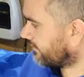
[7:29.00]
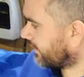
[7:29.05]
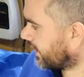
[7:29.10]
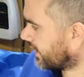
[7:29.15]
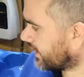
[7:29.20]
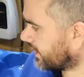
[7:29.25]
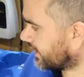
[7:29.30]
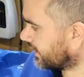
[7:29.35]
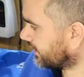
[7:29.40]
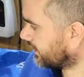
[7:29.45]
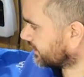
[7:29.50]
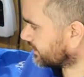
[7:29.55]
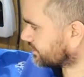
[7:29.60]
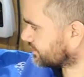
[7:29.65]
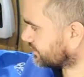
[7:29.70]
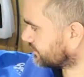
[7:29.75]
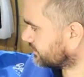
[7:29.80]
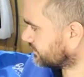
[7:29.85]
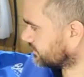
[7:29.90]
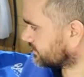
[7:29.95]
had any
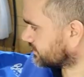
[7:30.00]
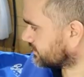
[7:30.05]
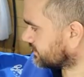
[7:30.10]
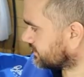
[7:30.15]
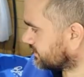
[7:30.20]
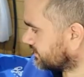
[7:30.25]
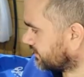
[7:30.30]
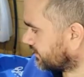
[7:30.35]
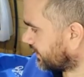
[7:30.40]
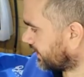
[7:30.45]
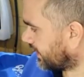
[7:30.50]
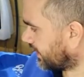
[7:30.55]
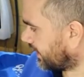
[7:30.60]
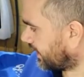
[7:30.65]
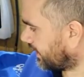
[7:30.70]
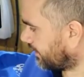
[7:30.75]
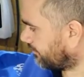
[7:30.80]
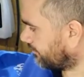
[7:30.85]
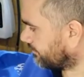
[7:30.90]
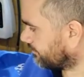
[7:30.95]
issues.
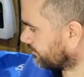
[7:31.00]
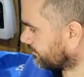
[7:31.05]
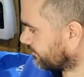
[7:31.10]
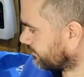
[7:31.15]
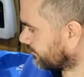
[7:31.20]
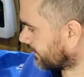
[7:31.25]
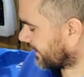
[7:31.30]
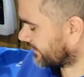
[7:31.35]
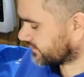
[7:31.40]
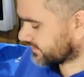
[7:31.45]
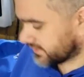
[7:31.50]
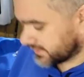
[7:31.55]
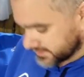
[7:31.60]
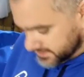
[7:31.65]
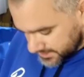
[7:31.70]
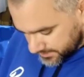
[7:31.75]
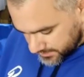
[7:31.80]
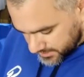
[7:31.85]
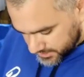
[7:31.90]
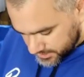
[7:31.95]
I've seen
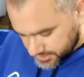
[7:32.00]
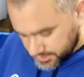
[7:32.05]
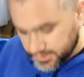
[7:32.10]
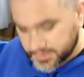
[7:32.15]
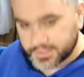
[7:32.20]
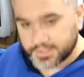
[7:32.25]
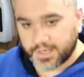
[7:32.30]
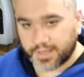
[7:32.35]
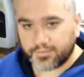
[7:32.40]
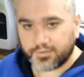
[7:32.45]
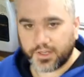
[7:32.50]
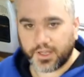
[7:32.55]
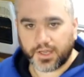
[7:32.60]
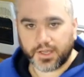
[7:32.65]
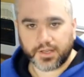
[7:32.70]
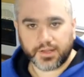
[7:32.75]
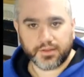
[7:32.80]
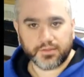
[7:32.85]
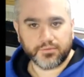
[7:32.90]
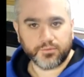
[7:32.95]
some of the shirts that I've
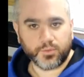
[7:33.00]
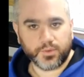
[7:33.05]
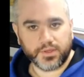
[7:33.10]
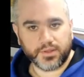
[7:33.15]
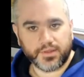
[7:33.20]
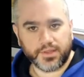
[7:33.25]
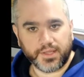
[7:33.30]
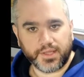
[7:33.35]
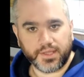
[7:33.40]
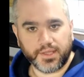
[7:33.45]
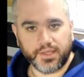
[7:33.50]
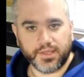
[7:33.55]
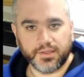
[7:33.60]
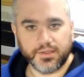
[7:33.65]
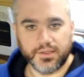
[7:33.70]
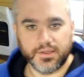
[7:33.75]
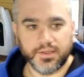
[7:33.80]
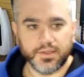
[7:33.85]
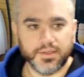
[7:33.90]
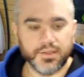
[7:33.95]
done with the
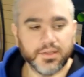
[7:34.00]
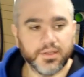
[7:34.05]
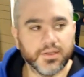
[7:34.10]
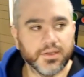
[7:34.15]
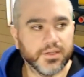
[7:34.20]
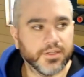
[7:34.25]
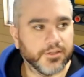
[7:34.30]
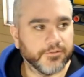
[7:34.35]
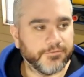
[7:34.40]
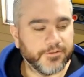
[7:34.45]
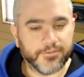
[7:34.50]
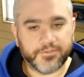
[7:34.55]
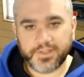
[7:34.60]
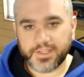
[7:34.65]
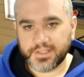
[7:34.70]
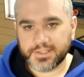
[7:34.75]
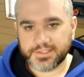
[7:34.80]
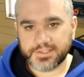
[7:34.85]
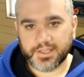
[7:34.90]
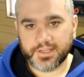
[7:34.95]

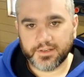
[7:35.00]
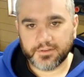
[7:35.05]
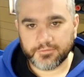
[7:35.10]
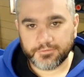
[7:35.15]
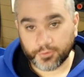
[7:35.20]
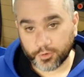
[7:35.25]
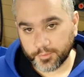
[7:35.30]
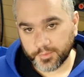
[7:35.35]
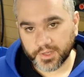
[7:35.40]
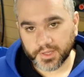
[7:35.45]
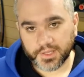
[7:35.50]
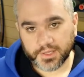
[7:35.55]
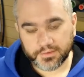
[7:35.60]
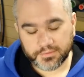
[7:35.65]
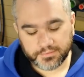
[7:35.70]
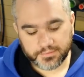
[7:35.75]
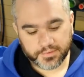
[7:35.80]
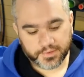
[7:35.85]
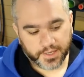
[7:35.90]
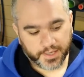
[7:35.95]
15-cent formula,
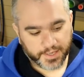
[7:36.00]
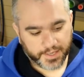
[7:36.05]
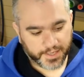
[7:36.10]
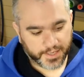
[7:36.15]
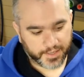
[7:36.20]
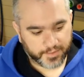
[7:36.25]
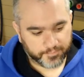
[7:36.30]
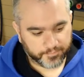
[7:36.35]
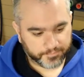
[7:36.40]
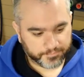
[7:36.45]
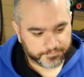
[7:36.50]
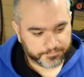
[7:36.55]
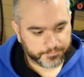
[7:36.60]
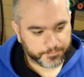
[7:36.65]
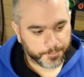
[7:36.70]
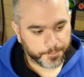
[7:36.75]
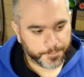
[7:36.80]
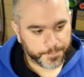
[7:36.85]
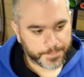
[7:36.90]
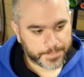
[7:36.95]

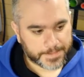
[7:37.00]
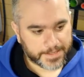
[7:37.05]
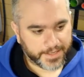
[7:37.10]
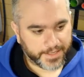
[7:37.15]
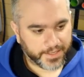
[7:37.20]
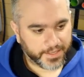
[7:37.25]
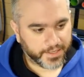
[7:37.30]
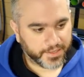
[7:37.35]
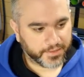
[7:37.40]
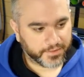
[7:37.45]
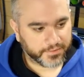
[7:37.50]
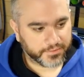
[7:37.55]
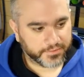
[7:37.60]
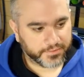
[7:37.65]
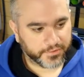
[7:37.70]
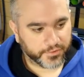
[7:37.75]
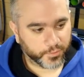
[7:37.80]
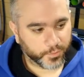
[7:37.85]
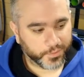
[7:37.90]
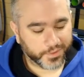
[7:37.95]
and
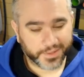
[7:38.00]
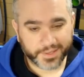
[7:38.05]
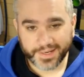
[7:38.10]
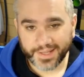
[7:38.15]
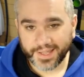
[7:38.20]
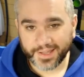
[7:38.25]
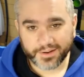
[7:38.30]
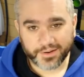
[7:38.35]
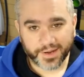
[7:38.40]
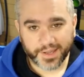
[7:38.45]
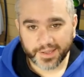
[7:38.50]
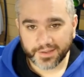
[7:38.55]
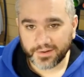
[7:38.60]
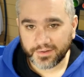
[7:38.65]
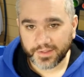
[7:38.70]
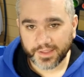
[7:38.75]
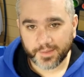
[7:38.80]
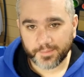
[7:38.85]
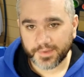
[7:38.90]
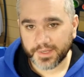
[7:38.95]
they're really not cracking
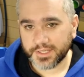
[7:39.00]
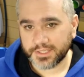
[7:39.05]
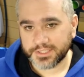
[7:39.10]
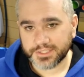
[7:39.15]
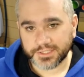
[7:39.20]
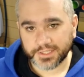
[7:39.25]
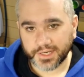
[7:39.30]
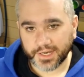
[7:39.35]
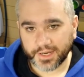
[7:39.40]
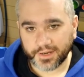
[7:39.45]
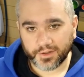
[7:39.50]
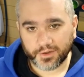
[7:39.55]
all that much. And I